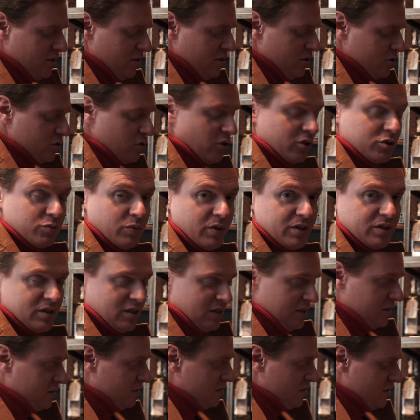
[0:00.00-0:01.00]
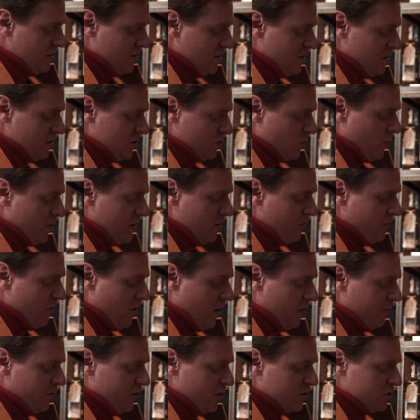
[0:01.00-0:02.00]
Scotch whisky,
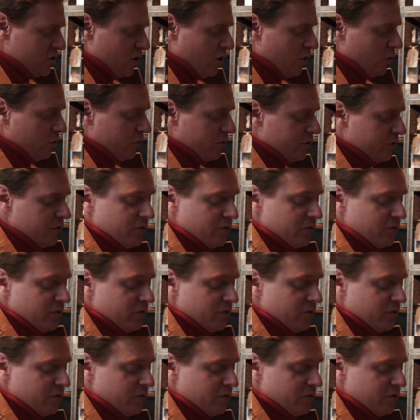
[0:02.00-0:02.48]
25 years old